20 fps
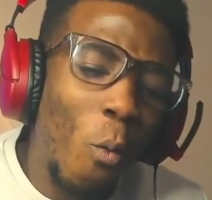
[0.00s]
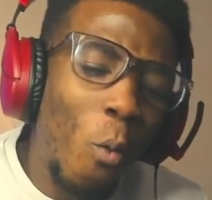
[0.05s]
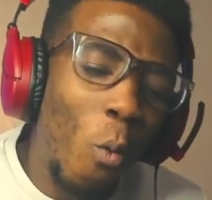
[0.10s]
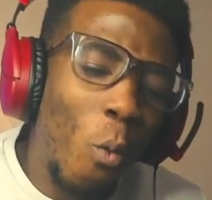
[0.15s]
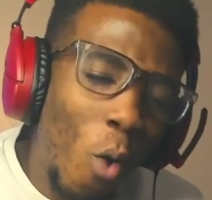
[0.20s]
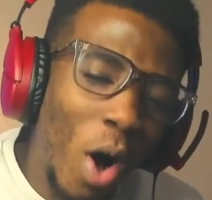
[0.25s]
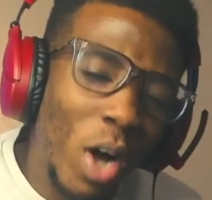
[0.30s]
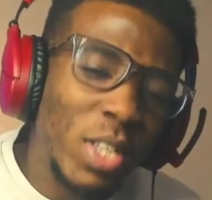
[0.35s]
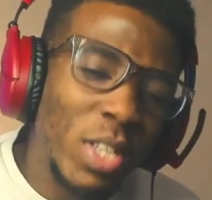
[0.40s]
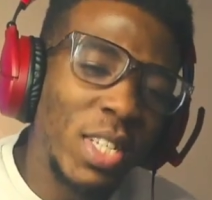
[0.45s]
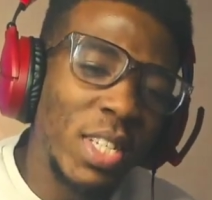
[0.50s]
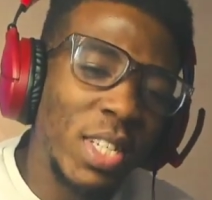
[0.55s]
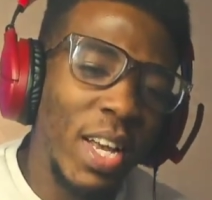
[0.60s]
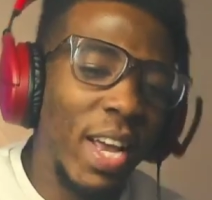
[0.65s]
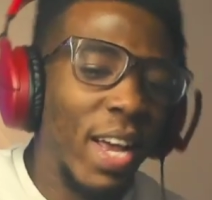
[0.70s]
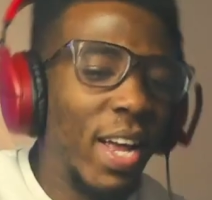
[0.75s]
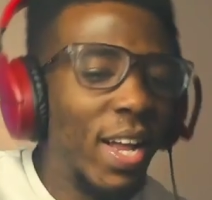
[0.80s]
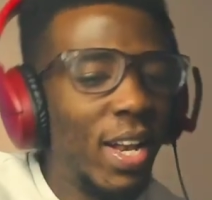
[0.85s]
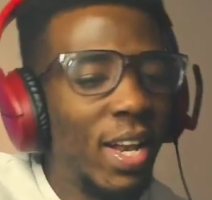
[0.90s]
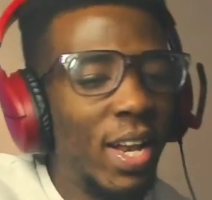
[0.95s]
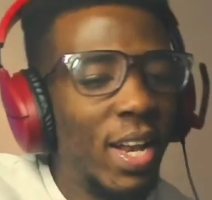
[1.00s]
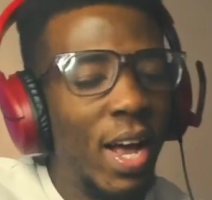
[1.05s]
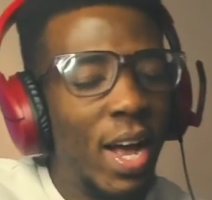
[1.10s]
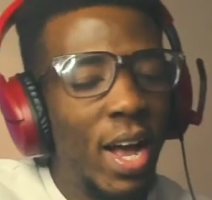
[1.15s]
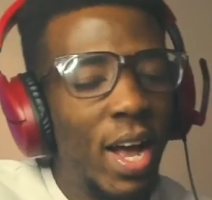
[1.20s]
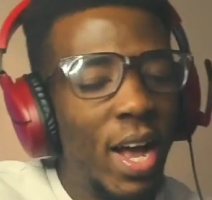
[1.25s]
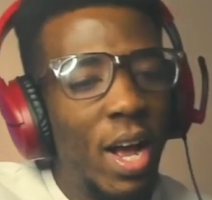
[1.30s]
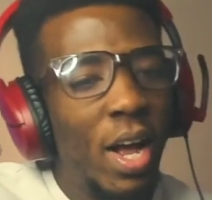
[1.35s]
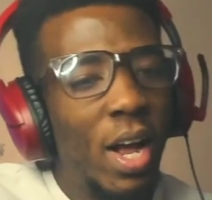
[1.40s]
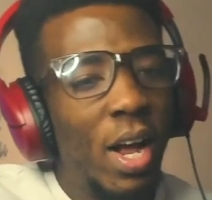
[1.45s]
What in
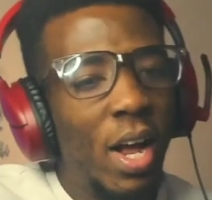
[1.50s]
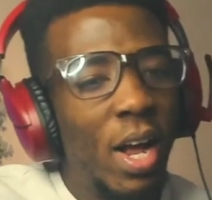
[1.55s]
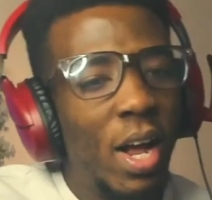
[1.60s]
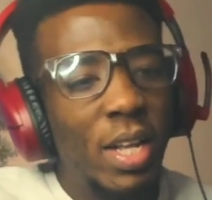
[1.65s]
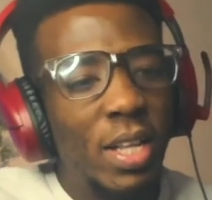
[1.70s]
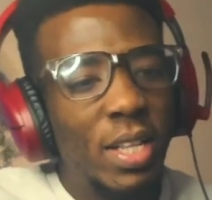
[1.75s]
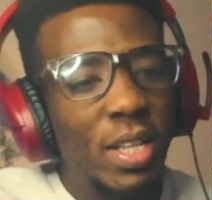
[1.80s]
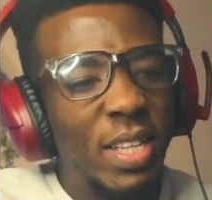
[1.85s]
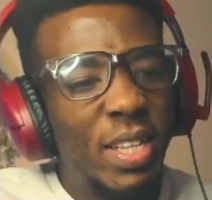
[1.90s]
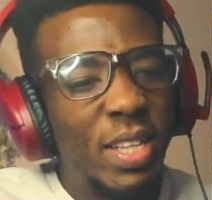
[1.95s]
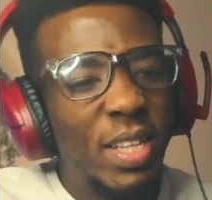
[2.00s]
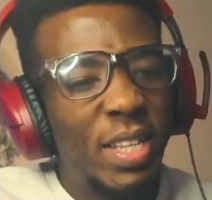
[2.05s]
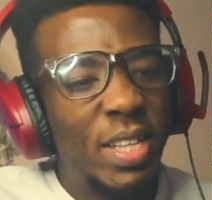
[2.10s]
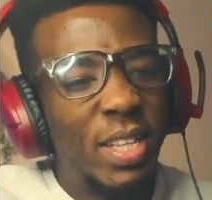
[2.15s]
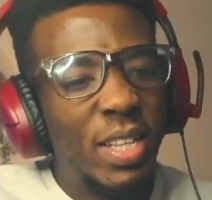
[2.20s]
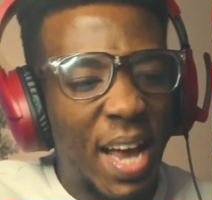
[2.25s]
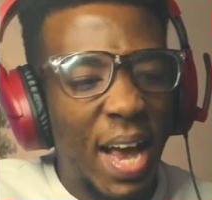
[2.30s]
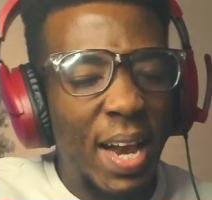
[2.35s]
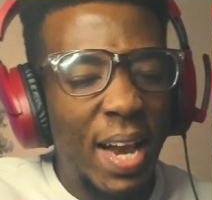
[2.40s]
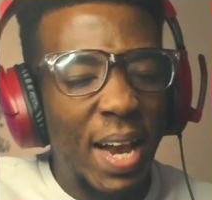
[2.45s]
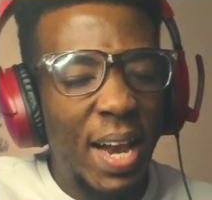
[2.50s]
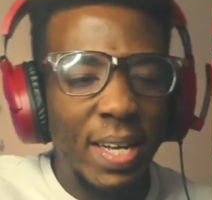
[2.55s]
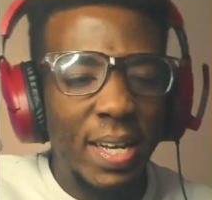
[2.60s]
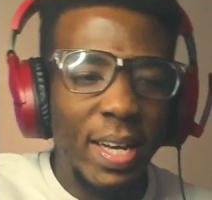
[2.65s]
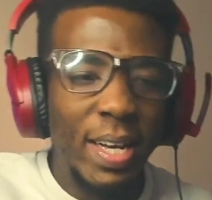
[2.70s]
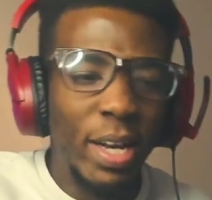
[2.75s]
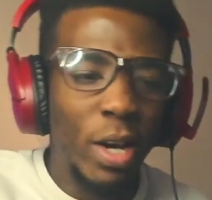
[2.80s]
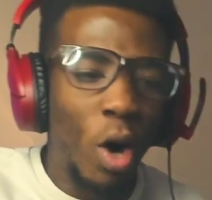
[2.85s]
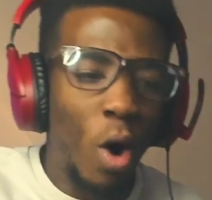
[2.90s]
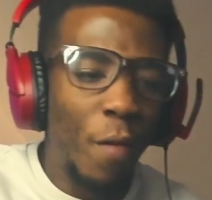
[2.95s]
the
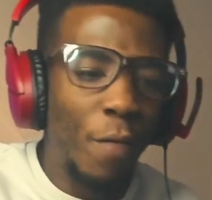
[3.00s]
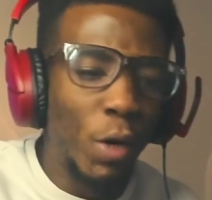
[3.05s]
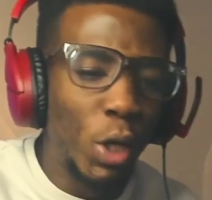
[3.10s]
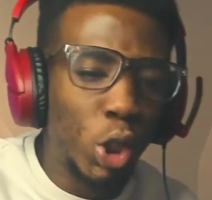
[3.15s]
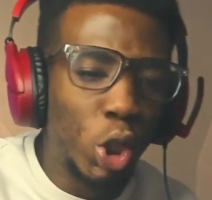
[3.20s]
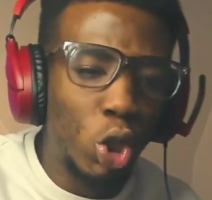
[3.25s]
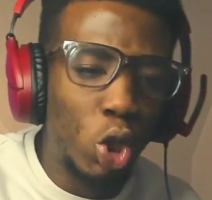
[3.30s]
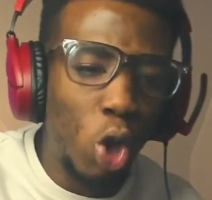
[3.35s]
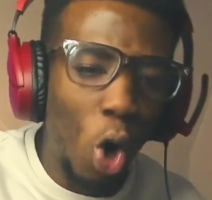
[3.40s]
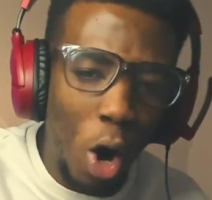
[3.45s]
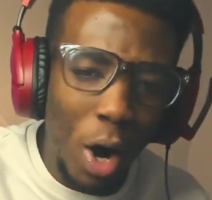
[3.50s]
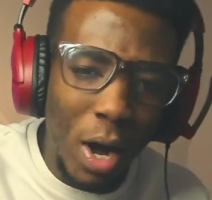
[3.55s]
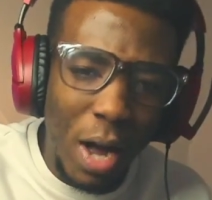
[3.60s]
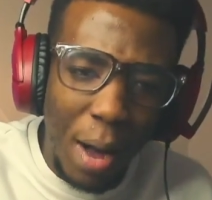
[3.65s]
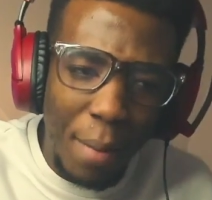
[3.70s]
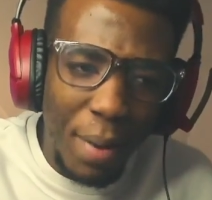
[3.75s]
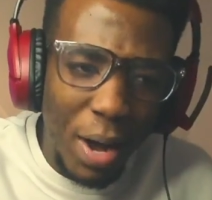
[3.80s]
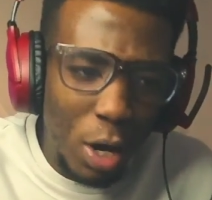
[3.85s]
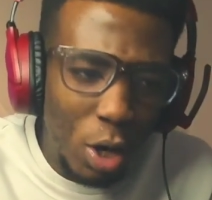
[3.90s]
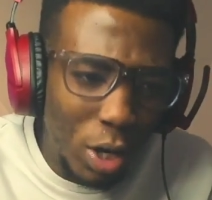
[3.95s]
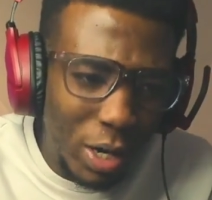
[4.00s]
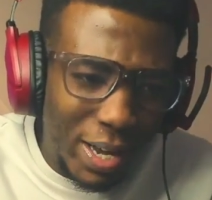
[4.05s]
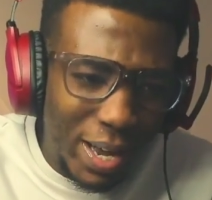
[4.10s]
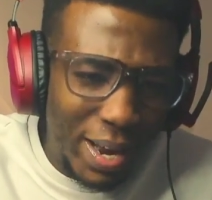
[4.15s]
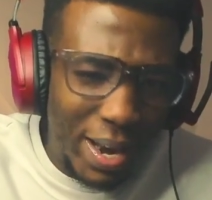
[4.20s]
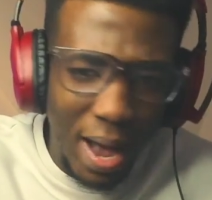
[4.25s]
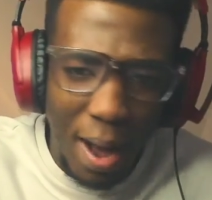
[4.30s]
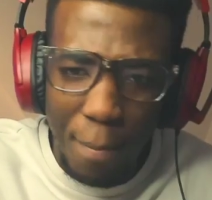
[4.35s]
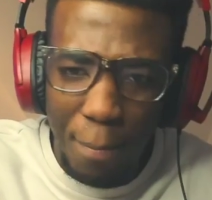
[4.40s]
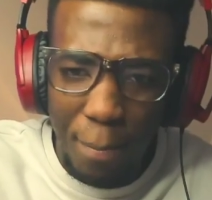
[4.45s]
skeleton of a dog am I
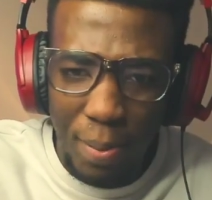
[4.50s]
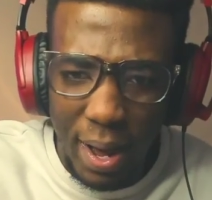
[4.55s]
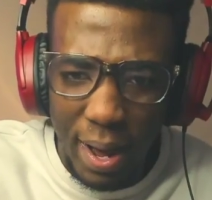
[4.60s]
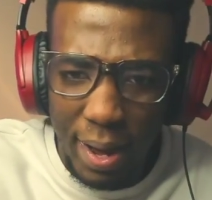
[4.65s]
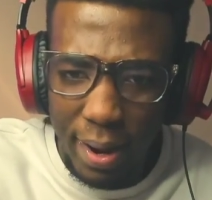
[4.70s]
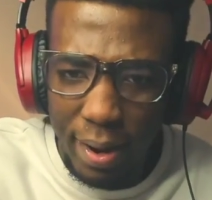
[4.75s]
looking at, blood?